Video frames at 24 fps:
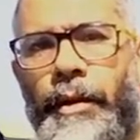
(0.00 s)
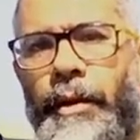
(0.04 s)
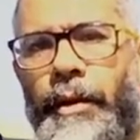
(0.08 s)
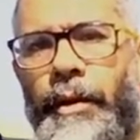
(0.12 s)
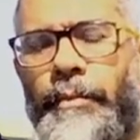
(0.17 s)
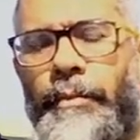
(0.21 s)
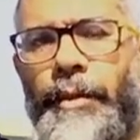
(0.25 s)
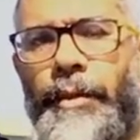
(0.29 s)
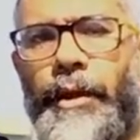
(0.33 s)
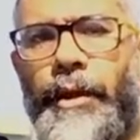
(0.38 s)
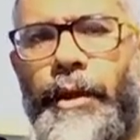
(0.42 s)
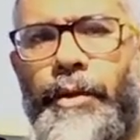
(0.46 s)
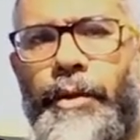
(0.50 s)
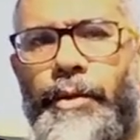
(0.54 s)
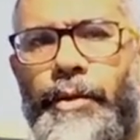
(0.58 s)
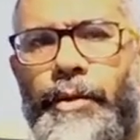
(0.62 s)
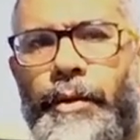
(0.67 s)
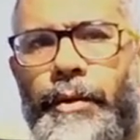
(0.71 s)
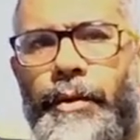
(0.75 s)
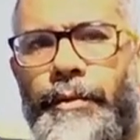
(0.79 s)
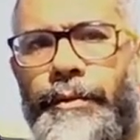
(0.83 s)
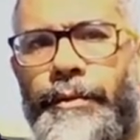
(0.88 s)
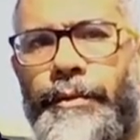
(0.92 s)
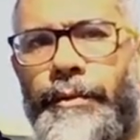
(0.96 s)
because
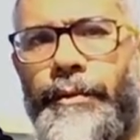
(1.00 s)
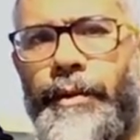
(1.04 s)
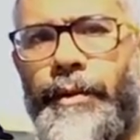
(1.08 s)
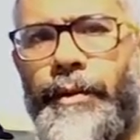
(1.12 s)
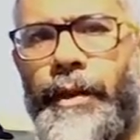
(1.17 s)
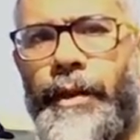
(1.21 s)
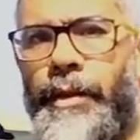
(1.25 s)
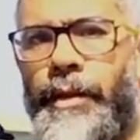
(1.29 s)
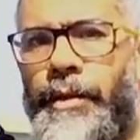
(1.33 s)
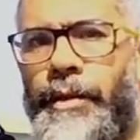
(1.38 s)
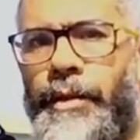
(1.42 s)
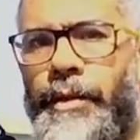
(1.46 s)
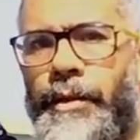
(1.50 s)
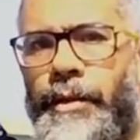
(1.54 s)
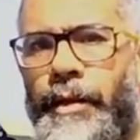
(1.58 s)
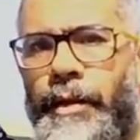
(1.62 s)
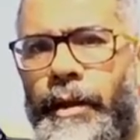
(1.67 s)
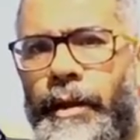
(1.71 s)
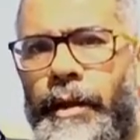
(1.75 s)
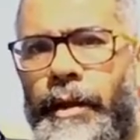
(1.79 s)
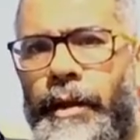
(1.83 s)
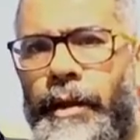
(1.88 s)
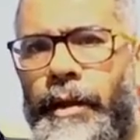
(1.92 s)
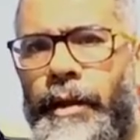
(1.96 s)
of these
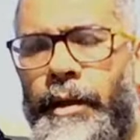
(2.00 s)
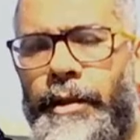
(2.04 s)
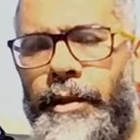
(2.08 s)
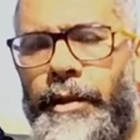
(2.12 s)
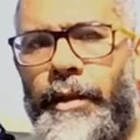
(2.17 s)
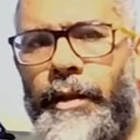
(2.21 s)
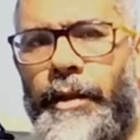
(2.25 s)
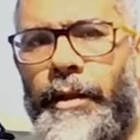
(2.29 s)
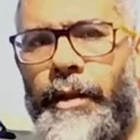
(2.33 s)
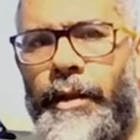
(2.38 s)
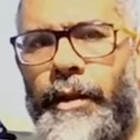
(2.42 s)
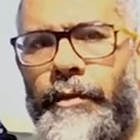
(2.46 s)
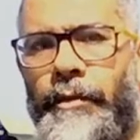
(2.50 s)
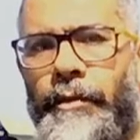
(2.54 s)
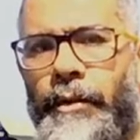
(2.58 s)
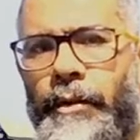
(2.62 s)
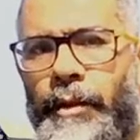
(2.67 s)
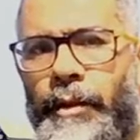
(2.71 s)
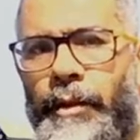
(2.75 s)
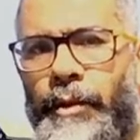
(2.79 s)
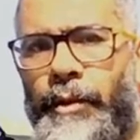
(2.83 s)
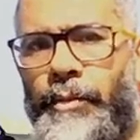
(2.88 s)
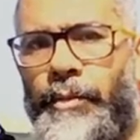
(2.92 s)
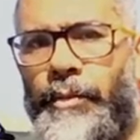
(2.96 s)
excited level
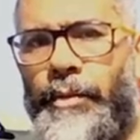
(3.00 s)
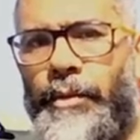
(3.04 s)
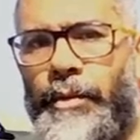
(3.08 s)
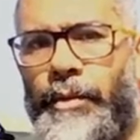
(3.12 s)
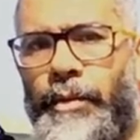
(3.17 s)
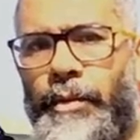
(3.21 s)
atoms.